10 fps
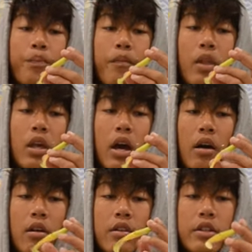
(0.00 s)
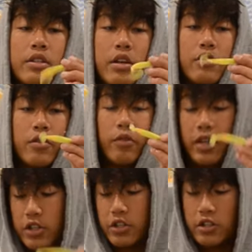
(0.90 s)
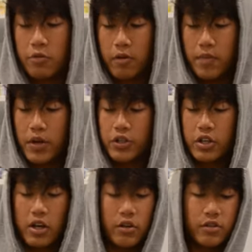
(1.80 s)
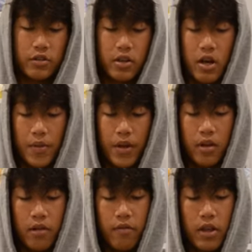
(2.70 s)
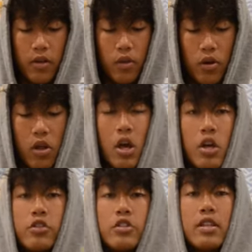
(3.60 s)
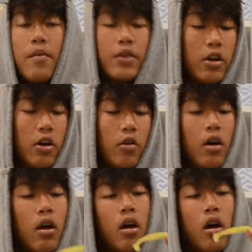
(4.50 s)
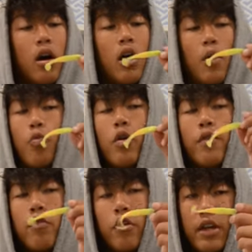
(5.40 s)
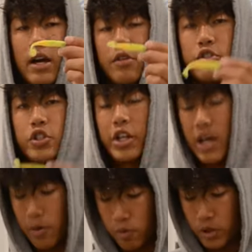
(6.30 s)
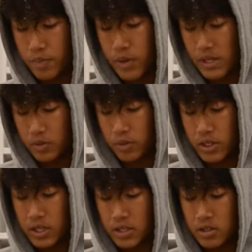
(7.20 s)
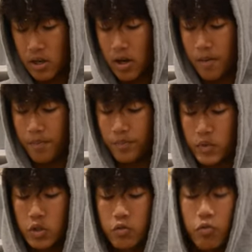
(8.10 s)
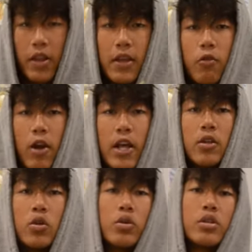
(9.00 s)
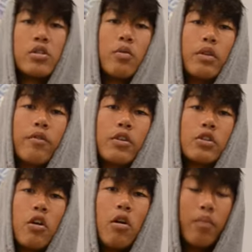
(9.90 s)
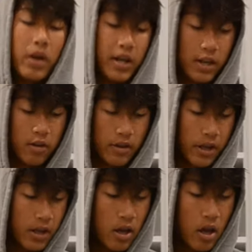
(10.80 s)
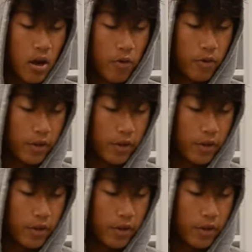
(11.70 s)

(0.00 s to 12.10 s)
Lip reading: Yeah, these guys, 3 inches. We have a bunch of colors coming available. Just let me know. 1/4 ounce jig head works best with these. Just really great lures when the fish aren't biting or like really